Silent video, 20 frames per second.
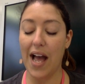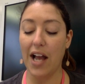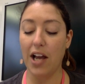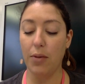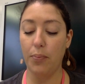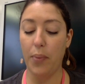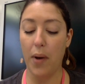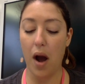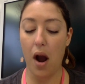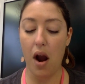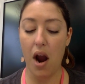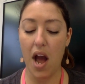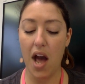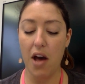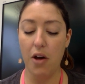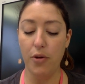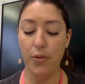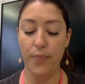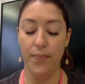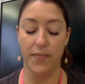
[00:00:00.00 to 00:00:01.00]
I could
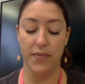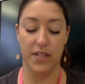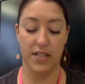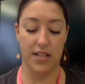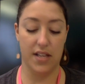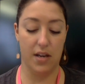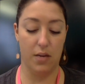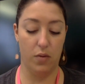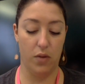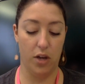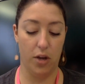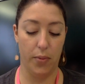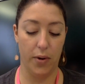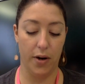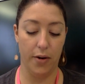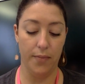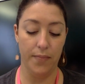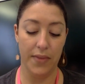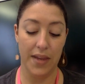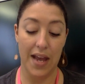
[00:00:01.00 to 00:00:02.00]
borrow?" said
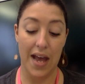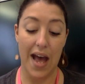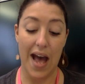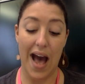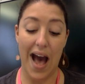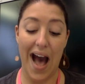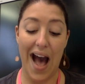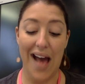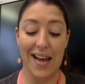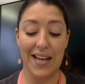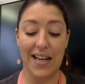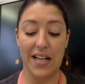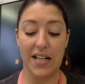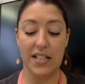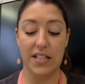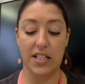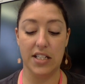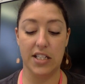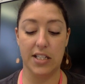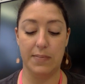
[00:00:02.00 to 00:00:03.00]
Wilbur. "I need
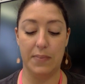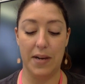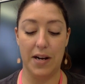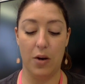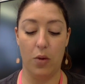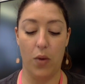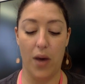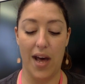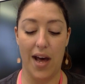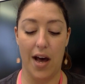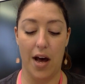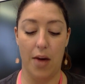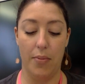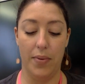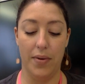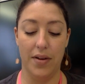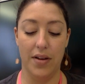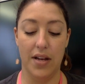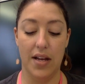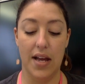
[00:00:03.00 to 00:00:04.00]
it to spin a web."
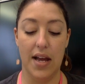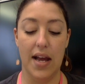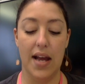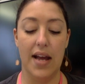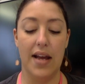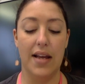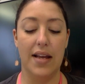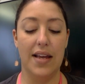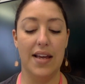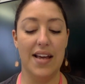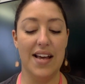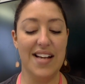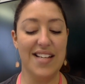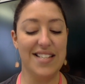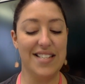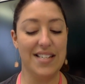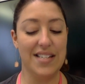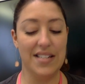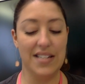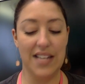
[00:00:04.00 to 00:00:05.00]

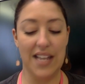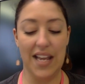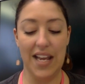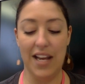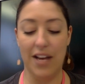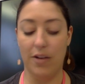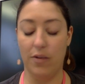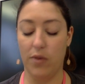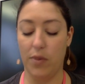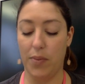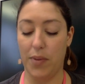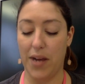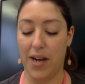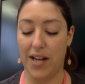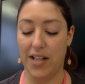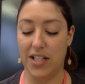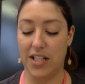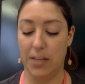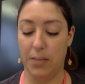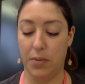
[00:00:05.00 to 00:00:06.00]
"Yes, indeed,"
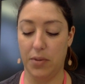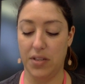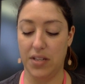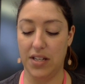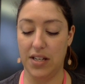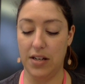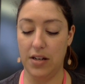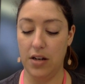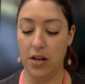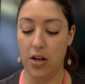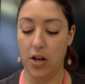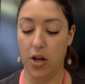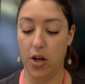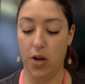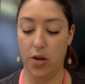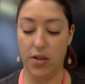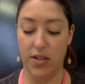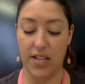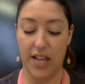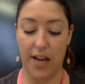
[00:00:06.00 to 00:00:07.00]
replied Templeton,
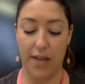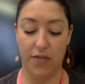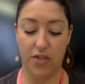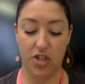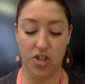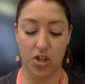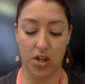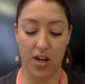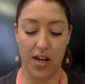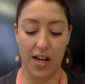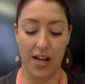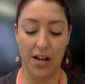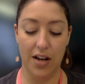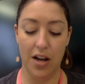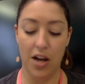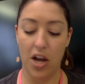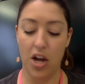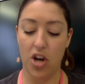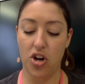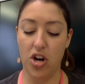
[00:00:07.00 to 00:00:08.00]
who saved string.
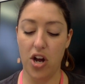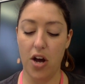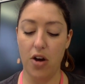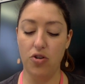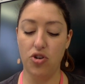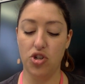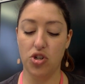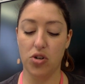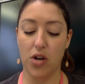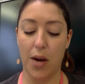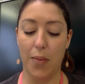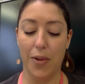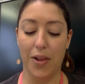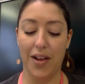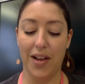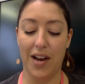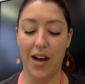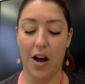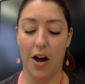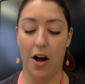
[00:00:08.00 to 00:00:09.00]
"No trouble
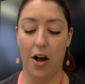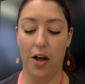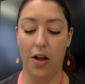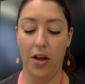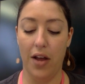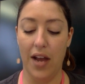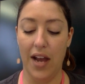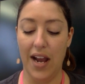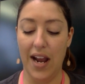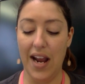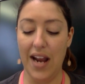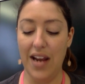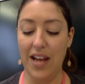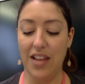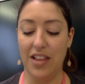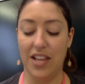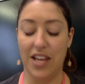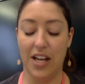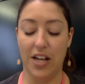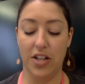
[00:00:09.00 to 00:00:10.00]
at all.
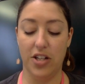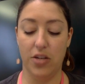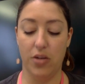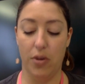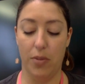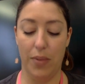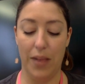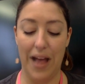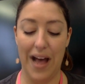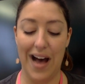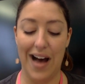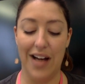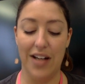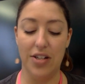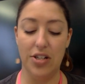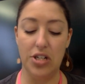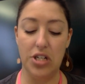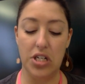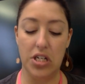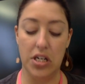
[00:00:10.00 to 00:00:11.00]
Anything to
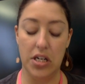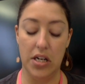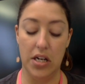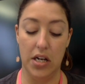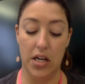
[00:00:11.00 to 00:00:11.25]
oblige."